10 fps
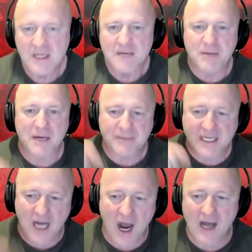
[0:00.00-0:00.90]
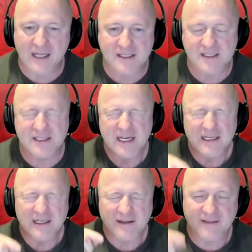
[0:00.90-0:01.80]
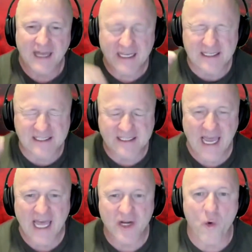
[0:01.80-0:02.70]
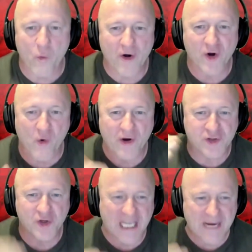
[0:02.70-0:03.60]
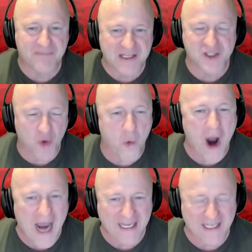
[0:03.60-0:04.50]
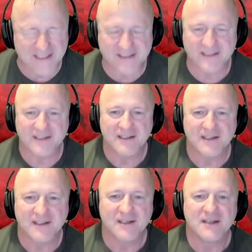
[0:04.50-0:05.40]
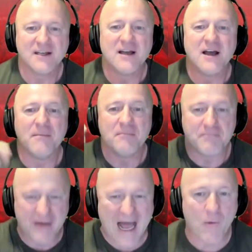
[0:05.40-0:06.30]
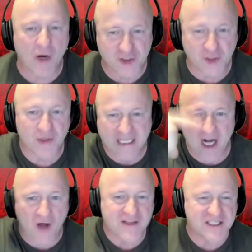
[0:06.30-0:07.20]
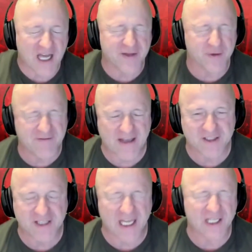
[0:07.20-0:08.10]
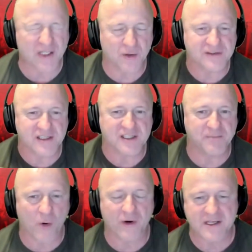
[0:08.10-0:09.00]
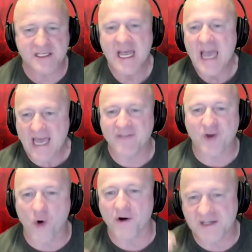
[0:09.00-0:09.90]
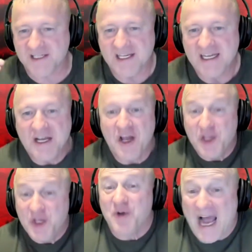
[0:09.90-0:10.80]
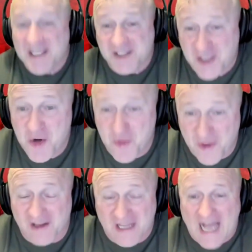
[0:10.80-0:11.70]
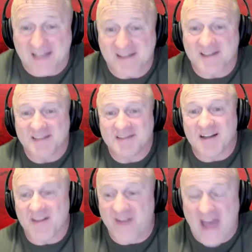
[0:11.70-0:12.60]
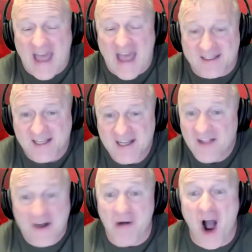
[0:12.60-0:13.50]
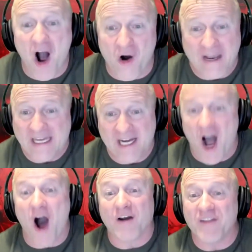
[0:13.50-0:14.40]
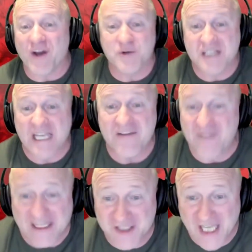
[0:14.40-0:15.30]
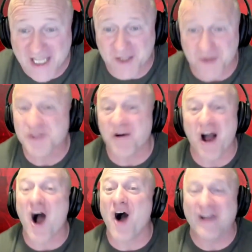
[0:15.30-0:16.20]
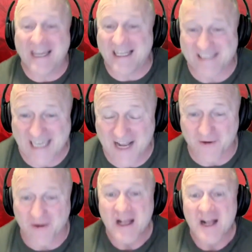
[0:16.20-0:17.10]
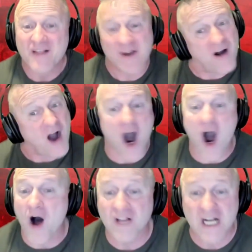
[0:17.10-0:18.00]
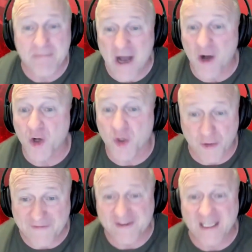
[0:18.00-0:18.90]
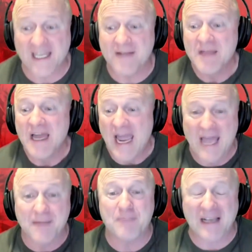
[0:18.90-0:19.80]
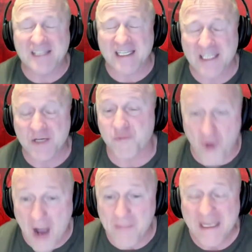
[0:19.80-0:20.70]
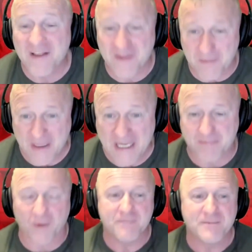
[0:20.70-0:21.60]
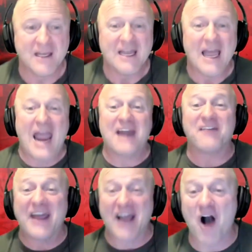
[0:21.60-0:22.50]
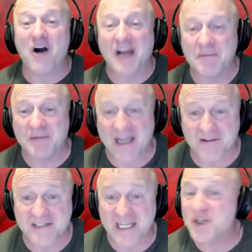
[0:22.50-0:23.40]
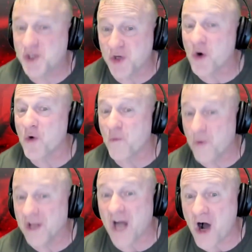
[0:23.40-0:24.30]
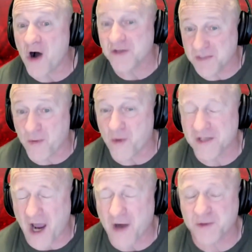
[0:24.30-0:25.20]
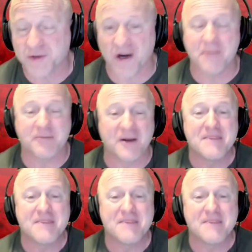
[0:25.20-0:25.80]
But because they said, we're going to keep this quiet, but I want you to get all these other evangelicals to support us. And of course, you guys do realize that they're all in it. All of those evangelicals are all in it together. They're all about grifting and basically robbing the people. And they all come together and said, sure, we'll all support Donald Trump.